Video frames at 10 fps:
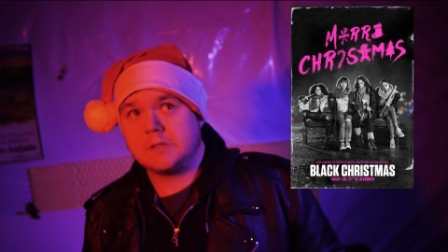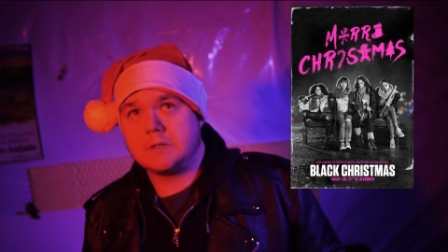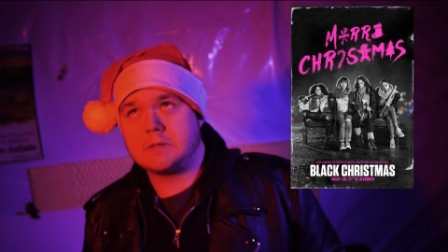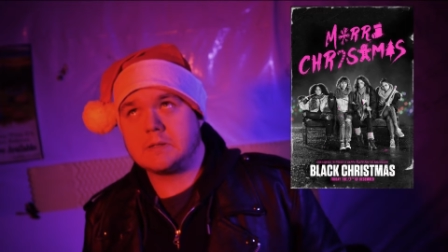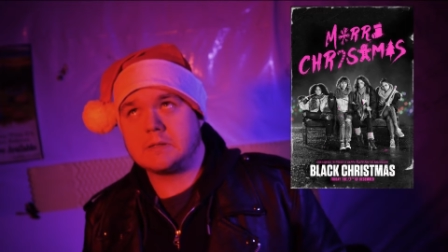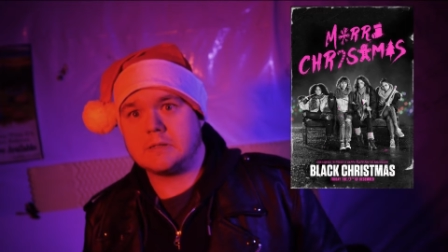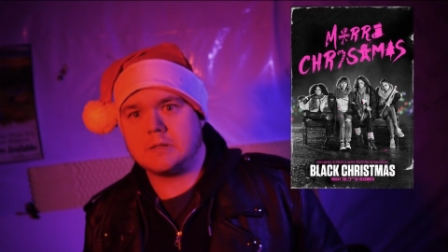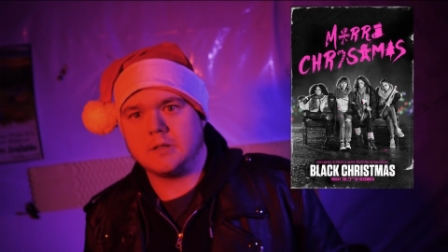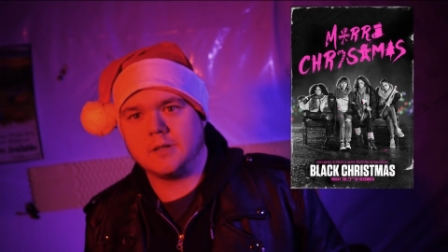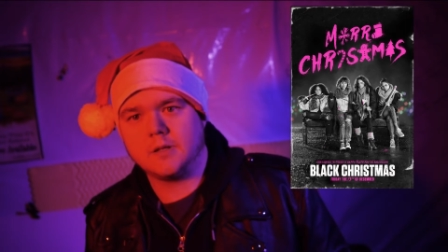uh,
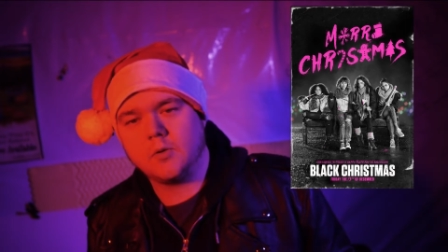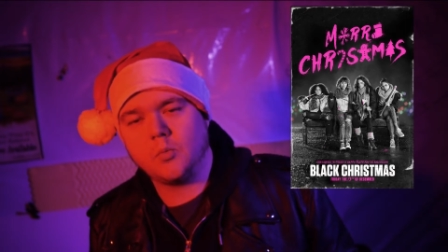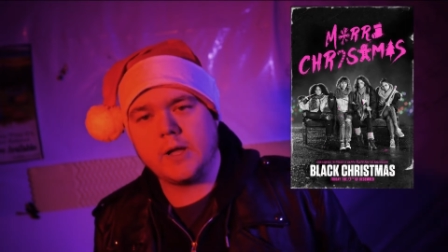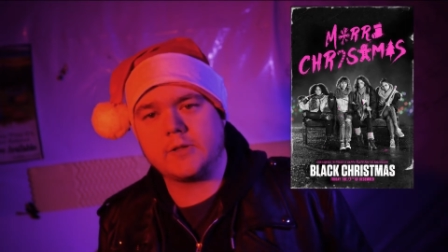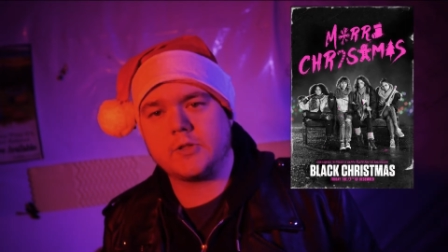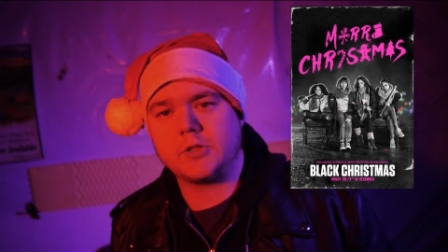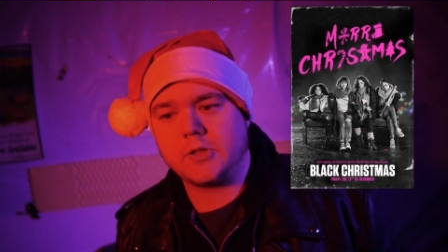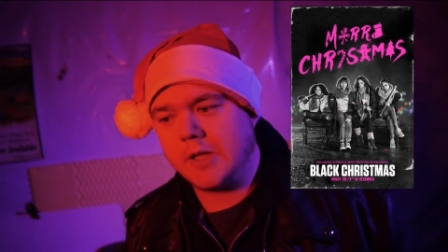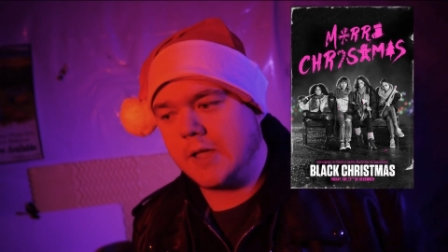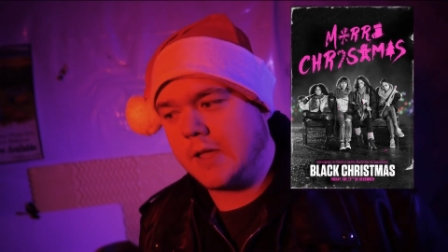
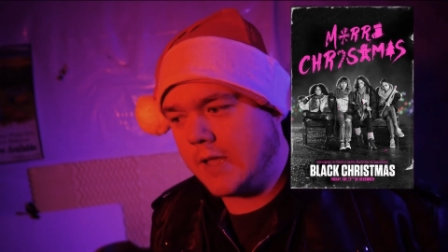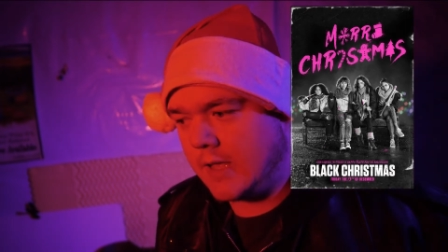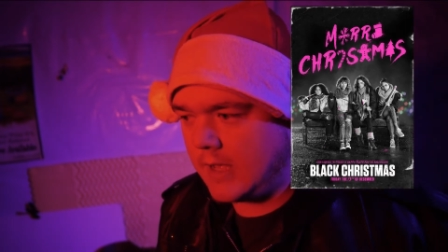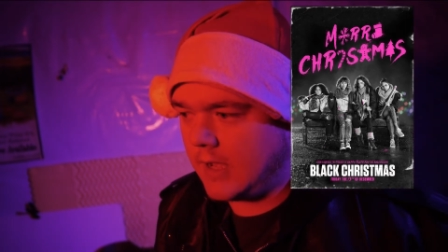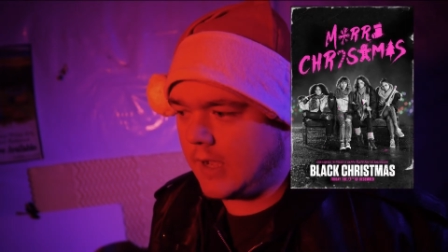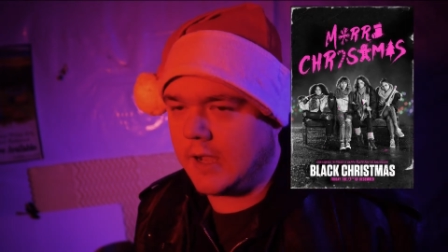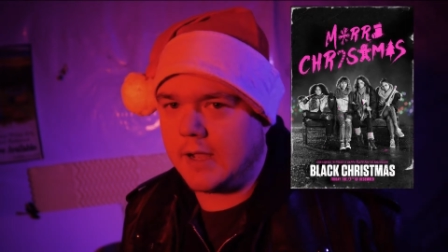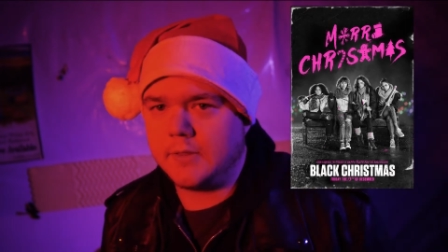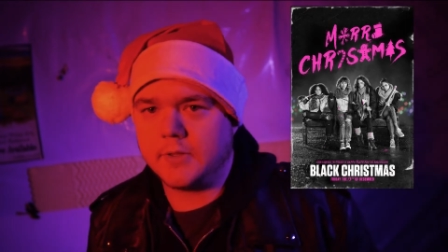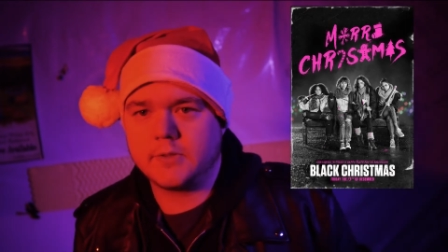which
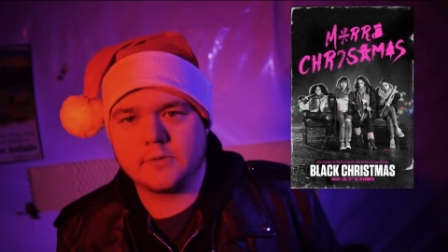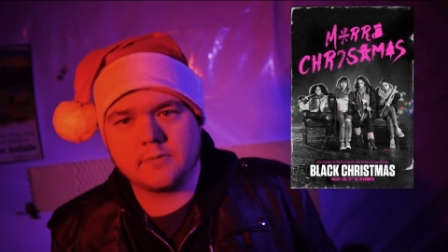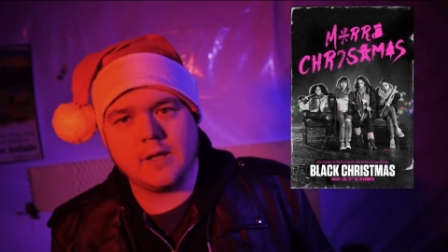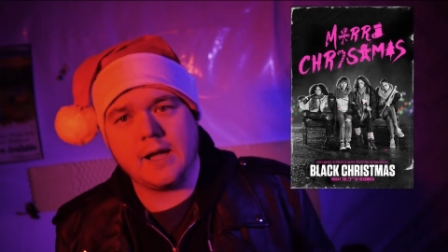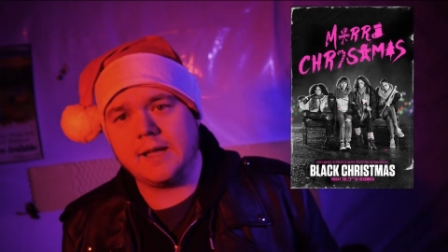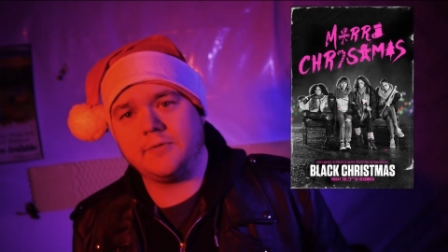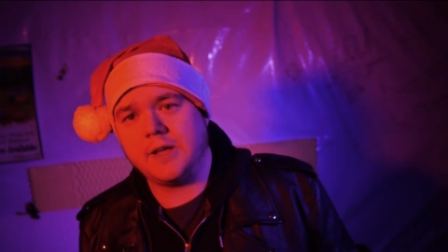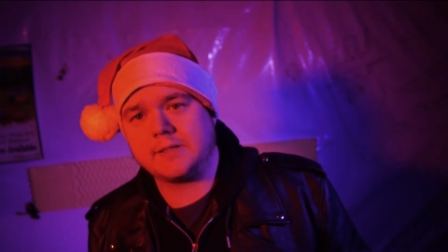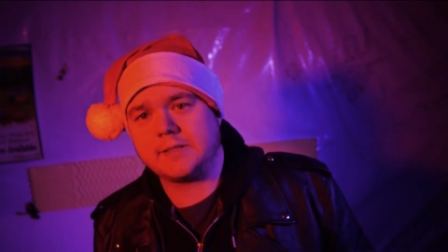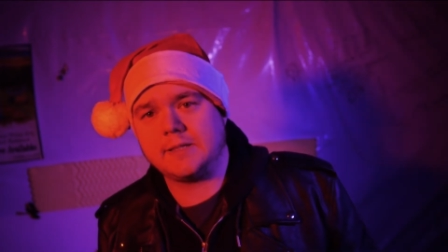uh, the I have
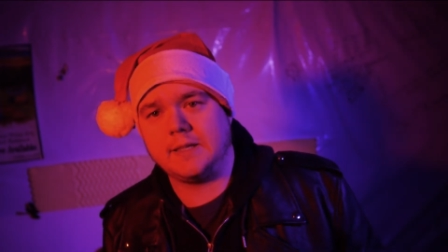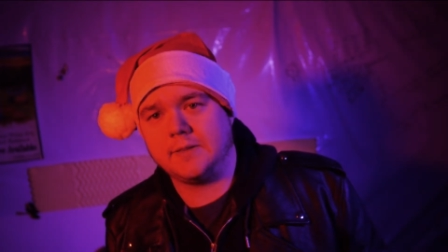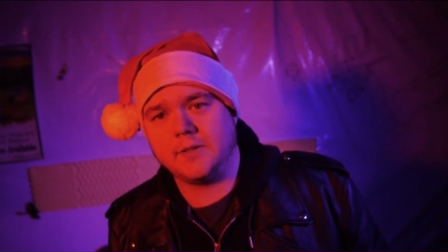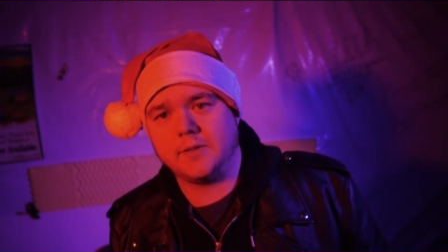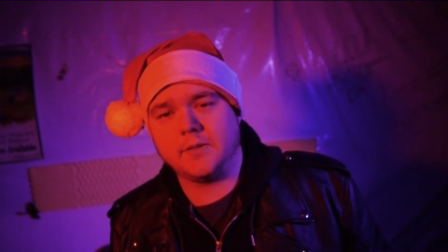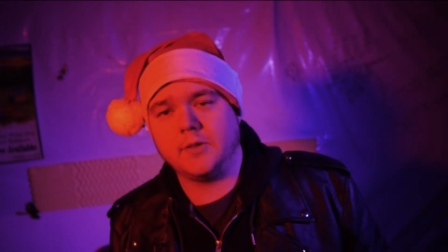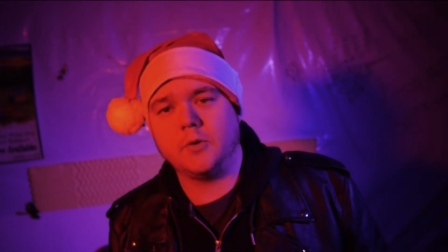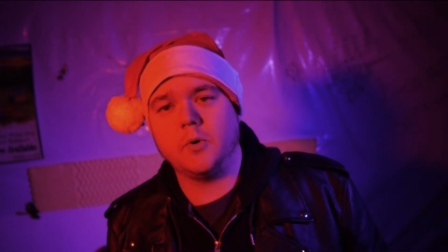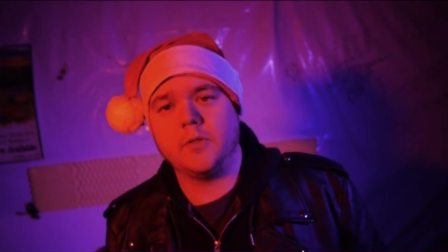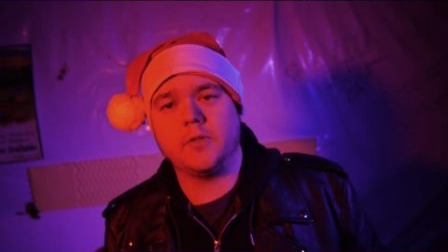not seen the, the
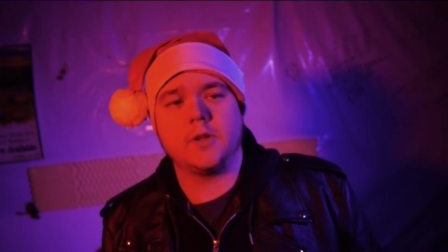new one.